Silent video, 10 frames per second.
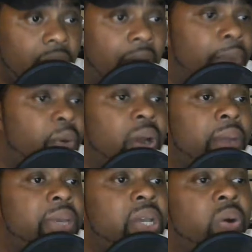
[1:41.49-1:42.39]
I'm going to
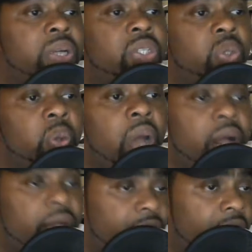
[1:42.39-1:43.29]
be going to
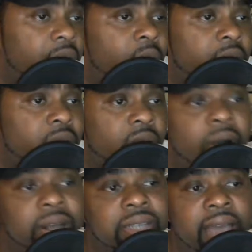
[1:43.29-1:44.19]
the one on
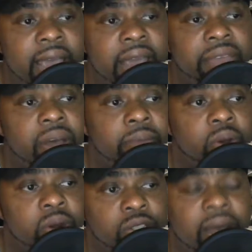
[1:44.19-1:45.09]
August 8th. I'm
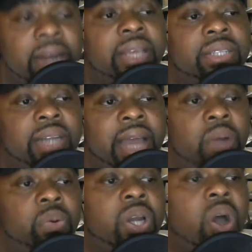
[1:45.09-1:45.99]
going to try to get to that
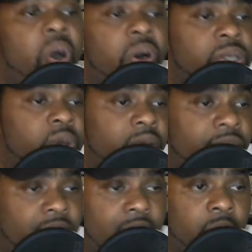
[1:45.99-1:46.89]
one. Also, the
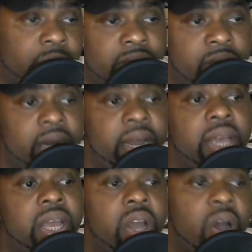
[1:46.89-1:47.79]
following
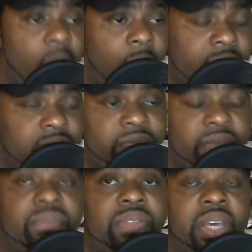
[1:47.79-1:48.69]
Sunday, August
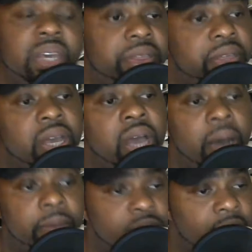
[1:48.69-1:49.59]
15th,
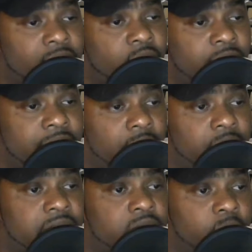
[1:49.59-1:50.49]
I'm going to try to go to that
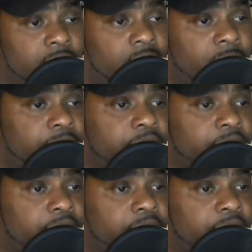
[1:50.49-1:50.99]
one as well.